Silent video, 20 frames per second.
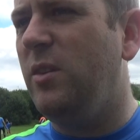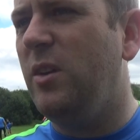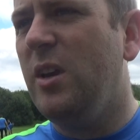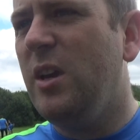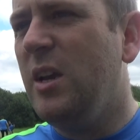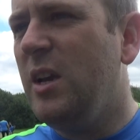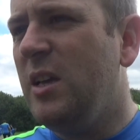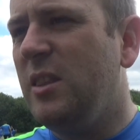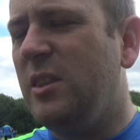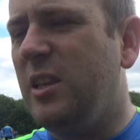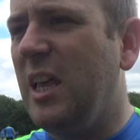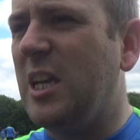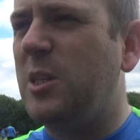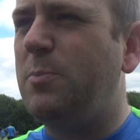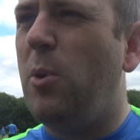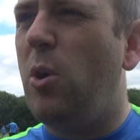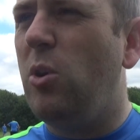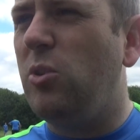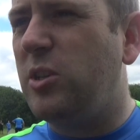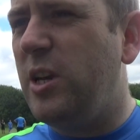the
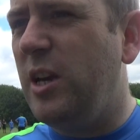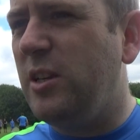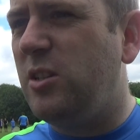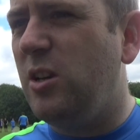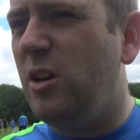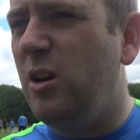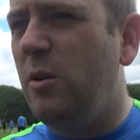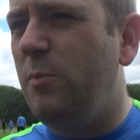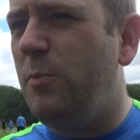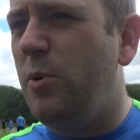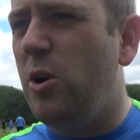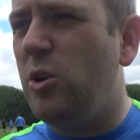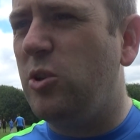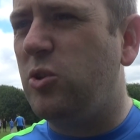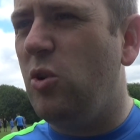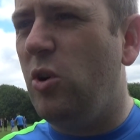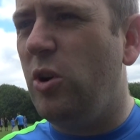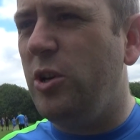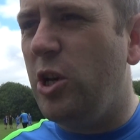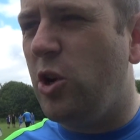last ball's kicked at
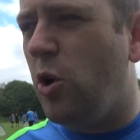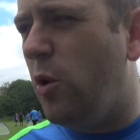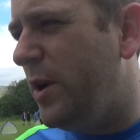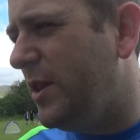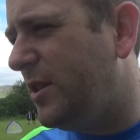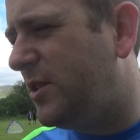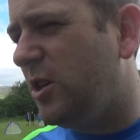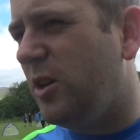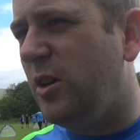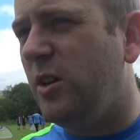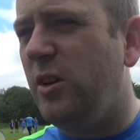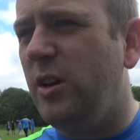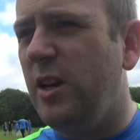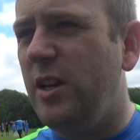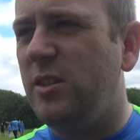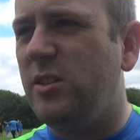Burscough and you go into